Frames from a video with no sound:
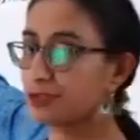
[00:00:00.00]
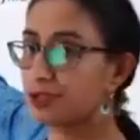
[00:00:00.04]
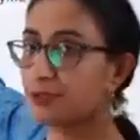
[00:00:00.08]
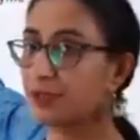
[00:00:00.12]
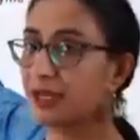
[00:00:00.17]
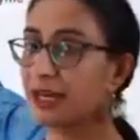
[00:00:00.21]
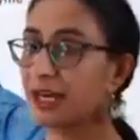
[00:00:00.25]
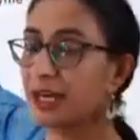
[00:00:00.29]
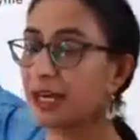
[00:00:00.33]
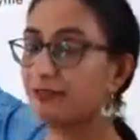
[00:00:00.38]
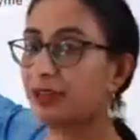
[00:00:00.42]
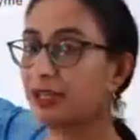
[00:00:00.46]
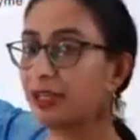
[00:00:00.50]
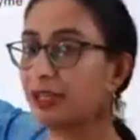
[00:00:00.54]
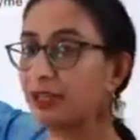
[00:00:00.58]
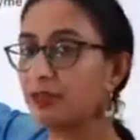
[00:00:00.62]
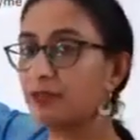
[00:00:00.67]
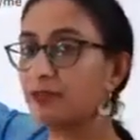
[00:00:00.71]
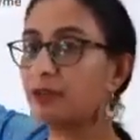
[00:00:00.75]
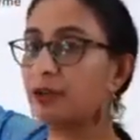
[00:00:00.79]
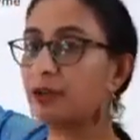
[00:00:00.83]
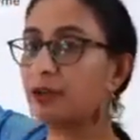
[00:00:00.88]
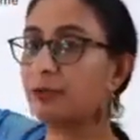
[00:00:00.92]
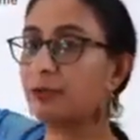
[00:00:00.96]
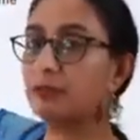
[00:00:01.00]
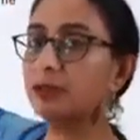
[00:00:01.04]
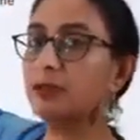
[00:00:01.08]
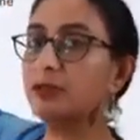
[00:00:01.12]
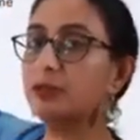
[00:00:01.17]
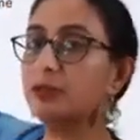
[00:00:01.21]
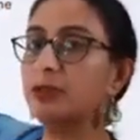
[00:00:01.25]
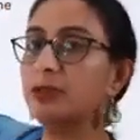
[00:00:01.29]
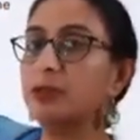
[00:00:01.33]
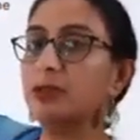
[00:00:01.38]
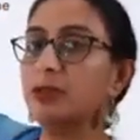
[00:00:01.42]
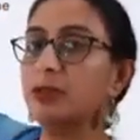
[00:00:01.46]
we have taken from
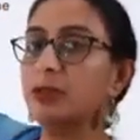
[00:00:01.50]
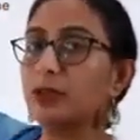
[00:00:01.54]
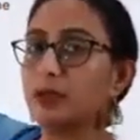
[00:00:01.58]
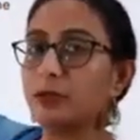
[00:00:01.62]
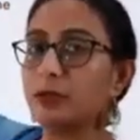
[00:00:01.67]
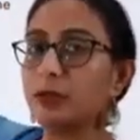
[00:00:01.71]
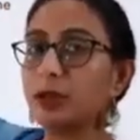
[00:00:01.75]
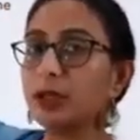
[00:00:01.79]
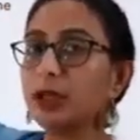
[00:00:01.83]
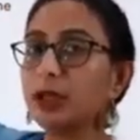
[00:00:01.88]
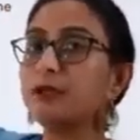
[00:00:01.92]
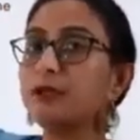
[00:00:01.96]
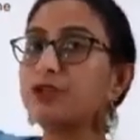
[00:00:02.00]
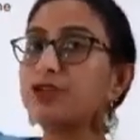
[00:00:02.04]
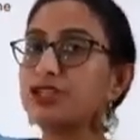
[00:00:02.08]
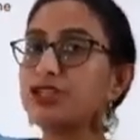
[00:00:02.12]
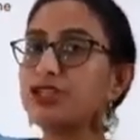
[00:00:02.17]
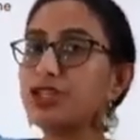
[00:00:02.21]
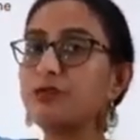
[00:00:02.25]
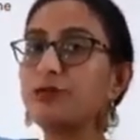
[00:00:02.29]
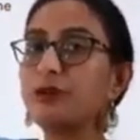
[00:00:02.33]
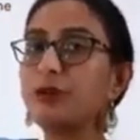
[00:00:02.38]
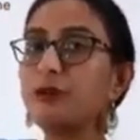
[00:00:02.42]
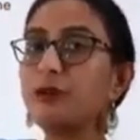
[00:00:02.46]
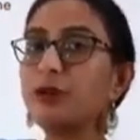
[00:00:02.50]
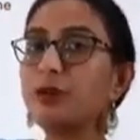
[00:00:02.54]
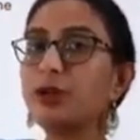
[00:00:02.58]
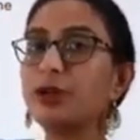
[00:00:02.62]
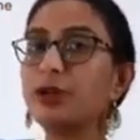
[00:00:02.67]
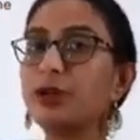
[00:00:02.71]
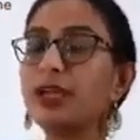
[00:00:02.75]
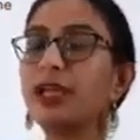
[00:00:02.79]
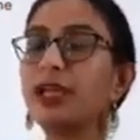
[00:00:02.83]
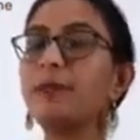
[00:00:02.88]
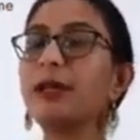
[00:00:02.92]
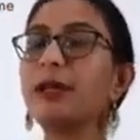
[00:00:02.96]
the whatever gene we want.
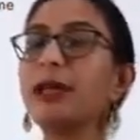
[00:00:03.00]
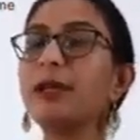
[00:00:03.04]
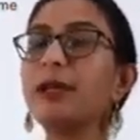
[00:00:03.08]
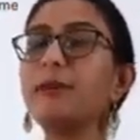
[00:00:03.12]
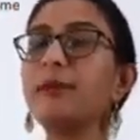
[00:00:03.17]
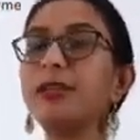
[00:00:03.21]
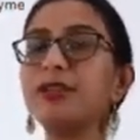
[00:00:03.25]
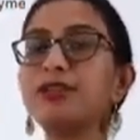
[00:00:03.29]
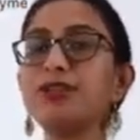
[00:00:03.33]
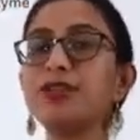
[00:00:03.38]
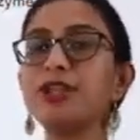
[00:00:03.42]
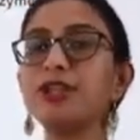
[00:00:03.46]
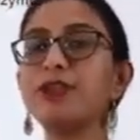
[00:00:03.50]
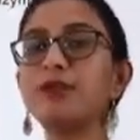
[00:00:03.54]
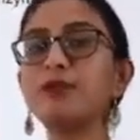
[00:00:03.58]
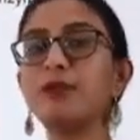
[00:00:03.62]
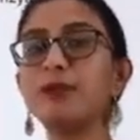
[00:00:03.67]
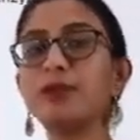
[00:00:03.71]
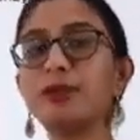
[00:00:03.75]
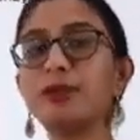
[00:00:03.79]
It might be the gene for